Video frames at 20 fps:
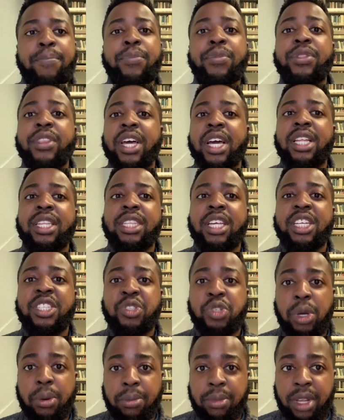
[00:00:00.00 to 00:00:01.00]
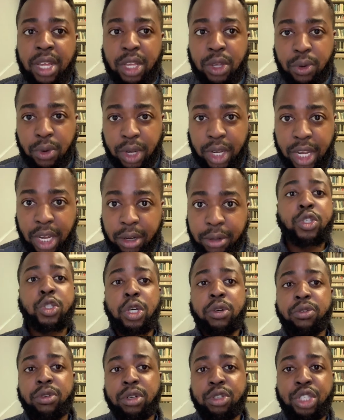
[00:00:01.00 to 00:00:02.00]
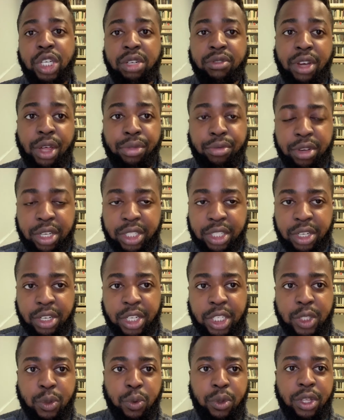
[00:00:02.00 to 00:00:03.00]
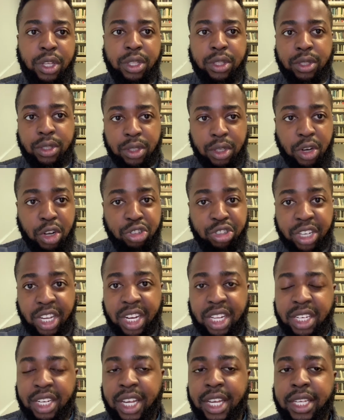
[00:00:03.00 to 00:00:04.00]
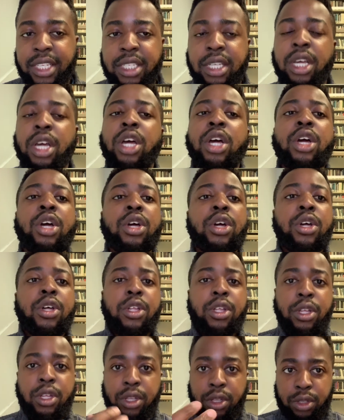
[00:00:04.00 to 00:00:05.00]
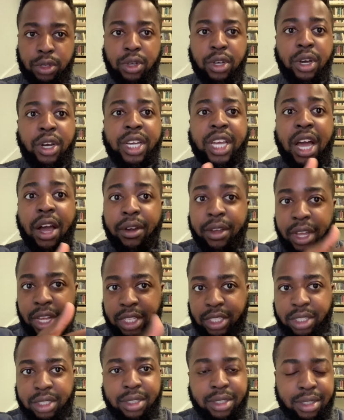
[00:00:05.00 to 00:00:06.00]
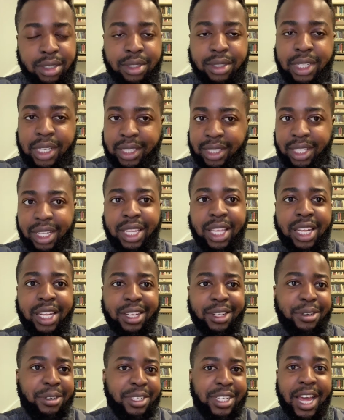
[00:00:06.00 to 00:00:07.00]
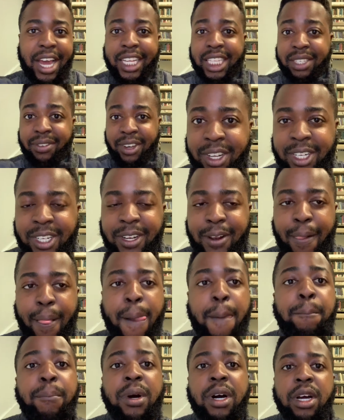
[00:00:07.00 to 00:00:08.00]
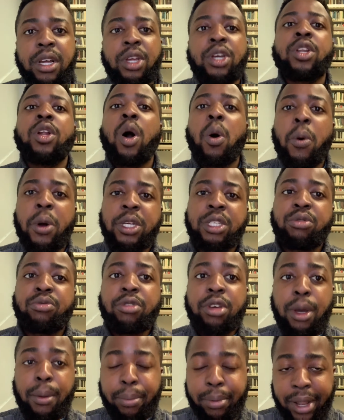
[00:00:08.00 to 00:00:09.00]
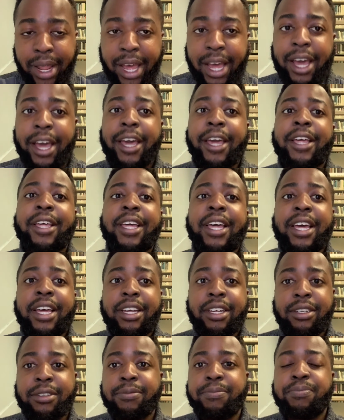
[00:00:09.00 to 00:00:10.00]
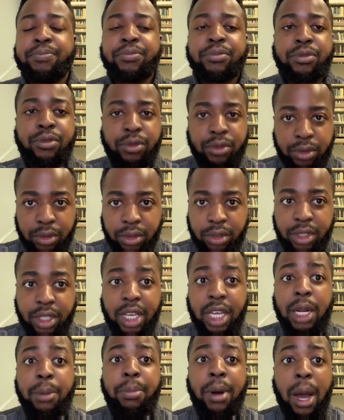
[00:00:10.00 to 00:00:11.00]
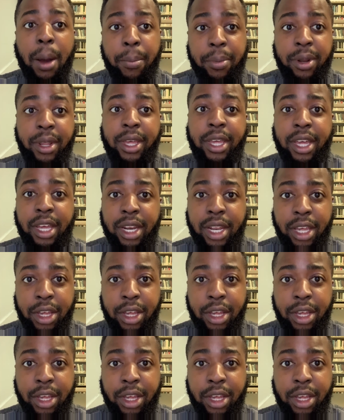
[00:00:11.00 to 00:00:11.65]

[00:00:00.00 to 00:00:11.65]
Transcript: then they terminate your account. So if you don't generate 3 sales within 180 days, your account gets deleted or deactivated, but you can always reapply and get it popping again